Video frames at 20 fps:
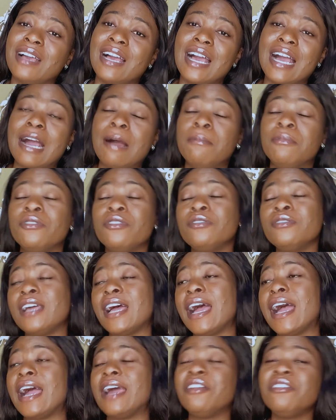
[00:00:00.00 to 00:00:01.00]

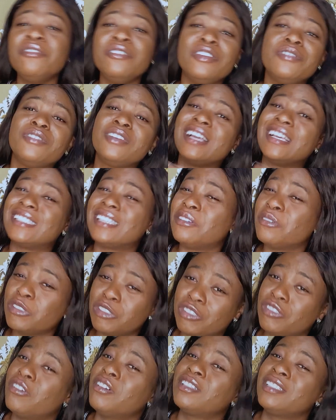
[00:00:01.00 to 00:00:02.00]
I don't know if you guys are not
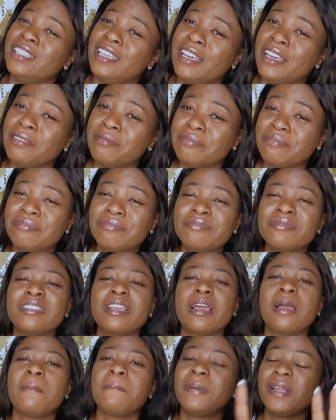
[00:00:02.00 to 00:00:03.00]
shocked yet,
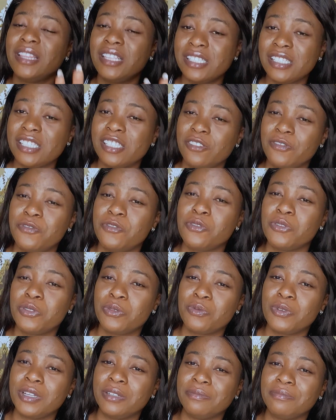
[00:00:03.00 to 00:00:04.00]
but this is the fourth
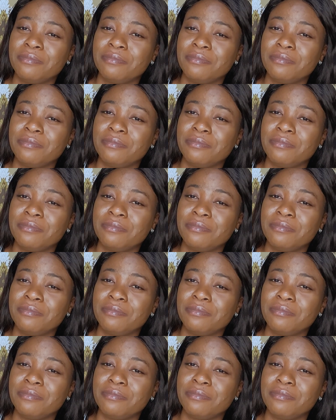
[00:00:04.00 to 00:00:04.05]
one.